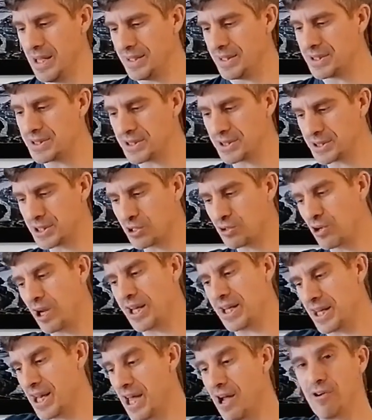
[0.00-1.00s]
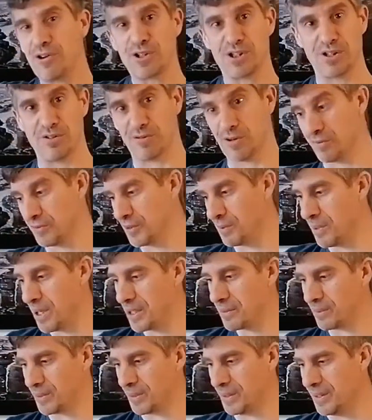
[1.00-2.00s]
This is the great narrative of the
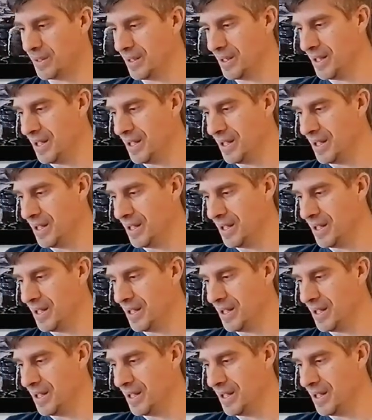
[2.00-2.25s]
Bible